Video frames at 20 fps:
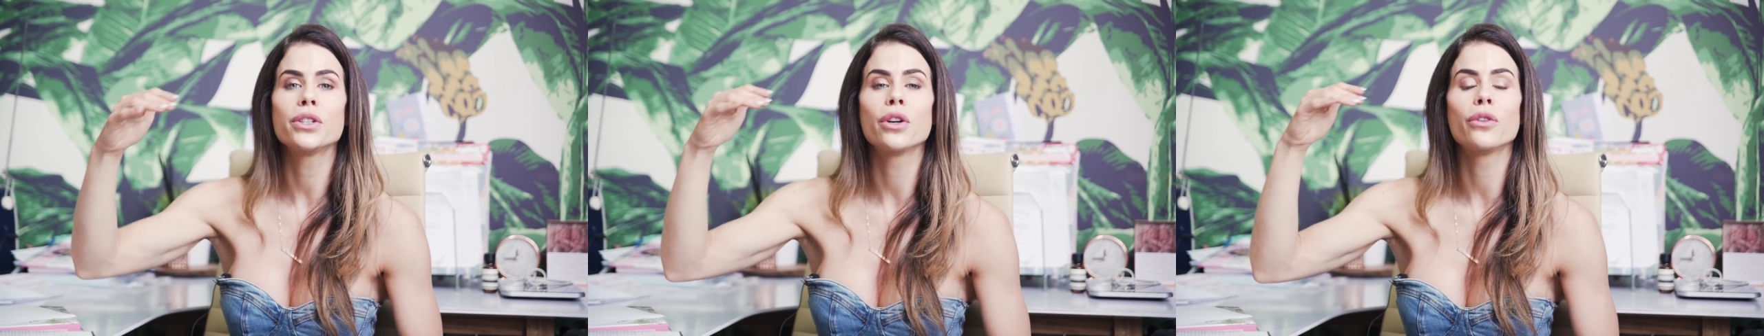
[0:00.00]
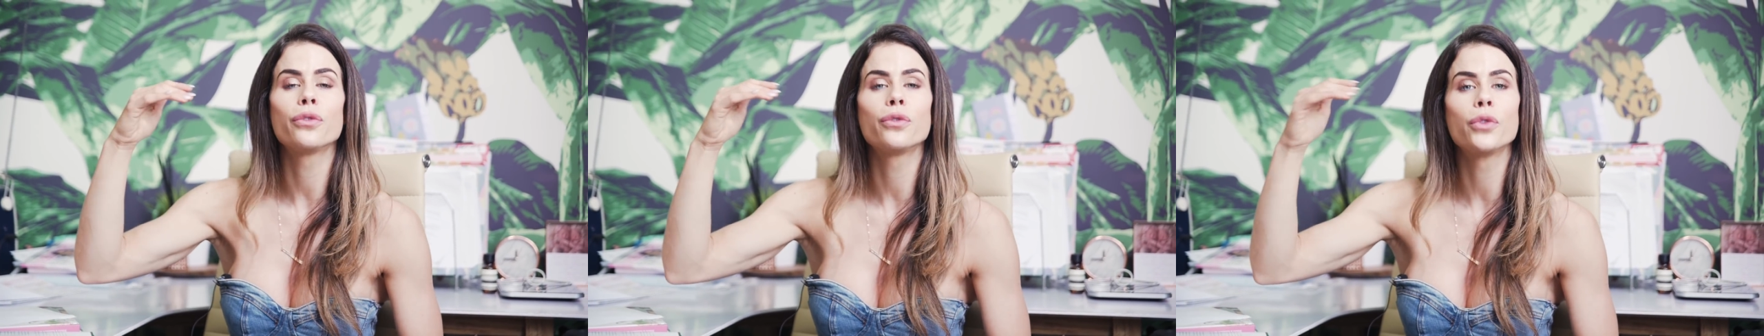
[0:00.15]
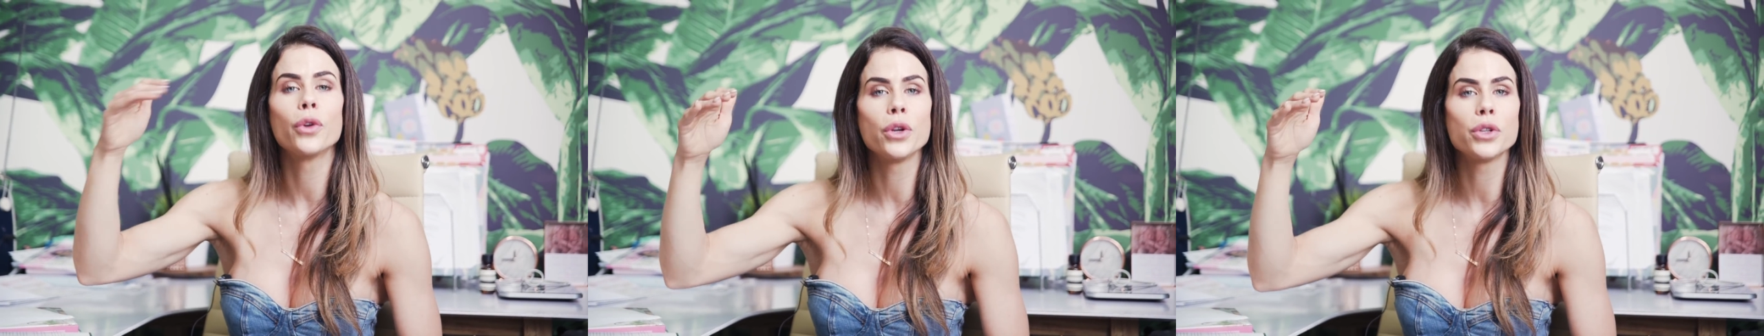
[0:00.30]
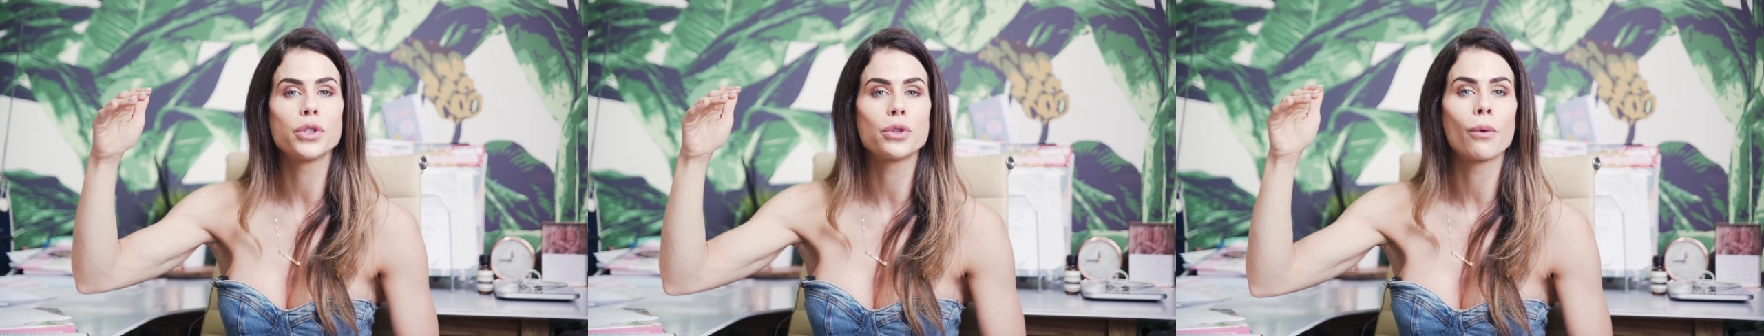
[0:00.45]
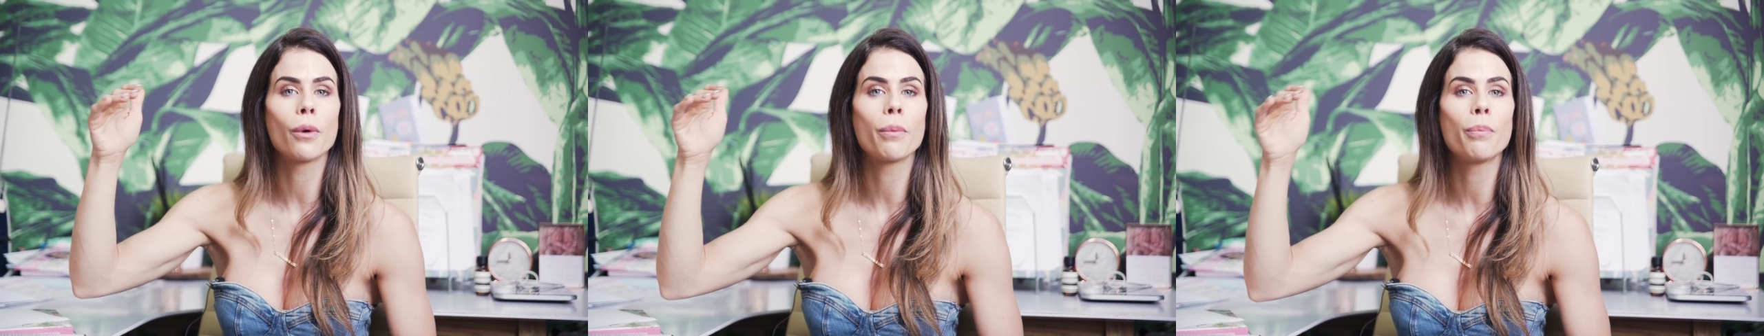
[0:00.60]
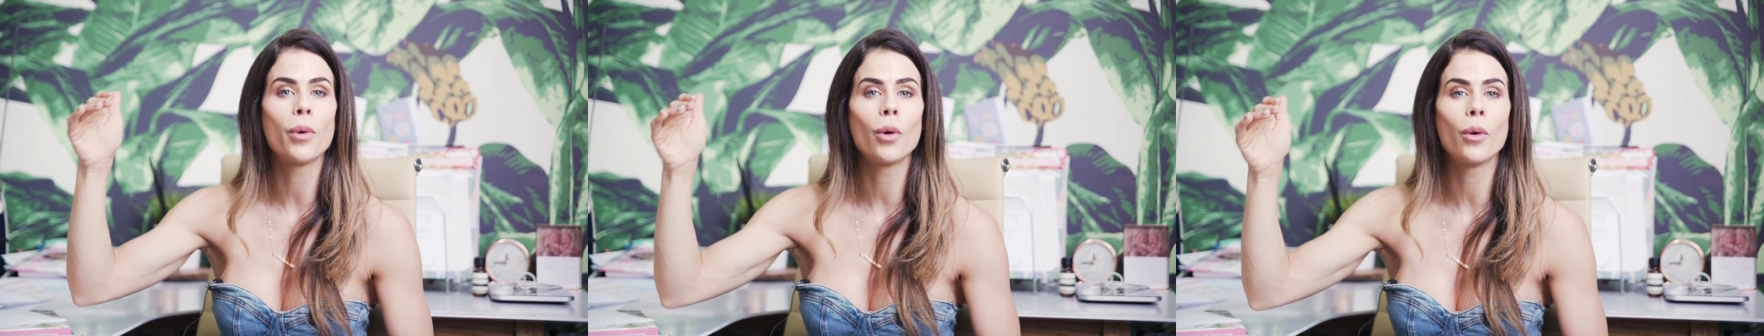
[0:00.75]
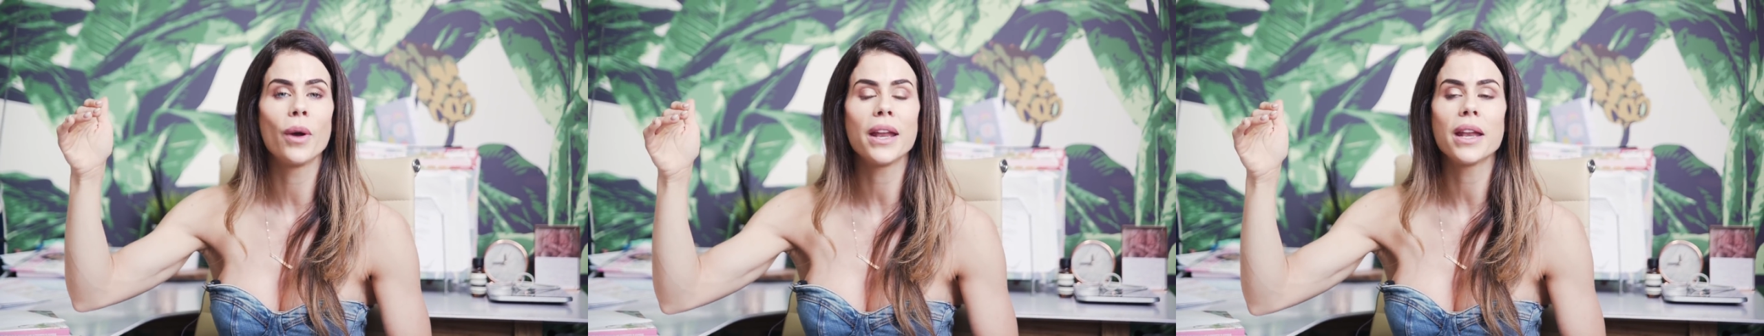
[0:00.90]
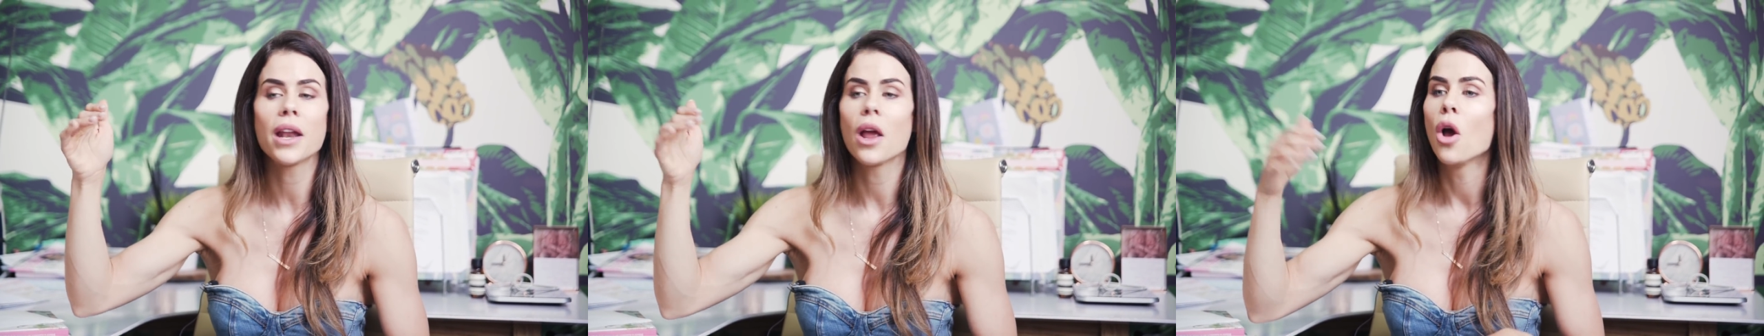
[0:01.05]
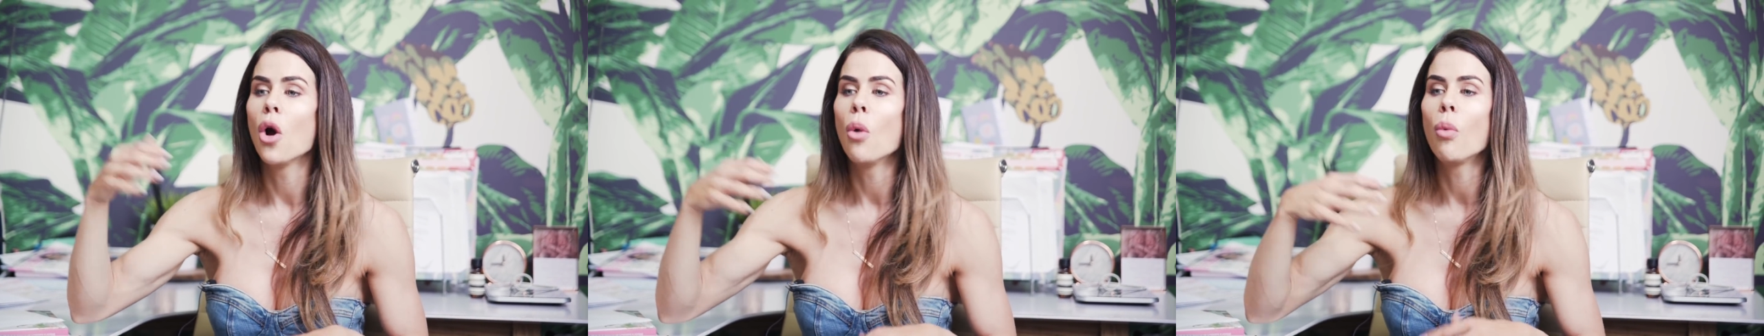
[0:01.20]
your food to a point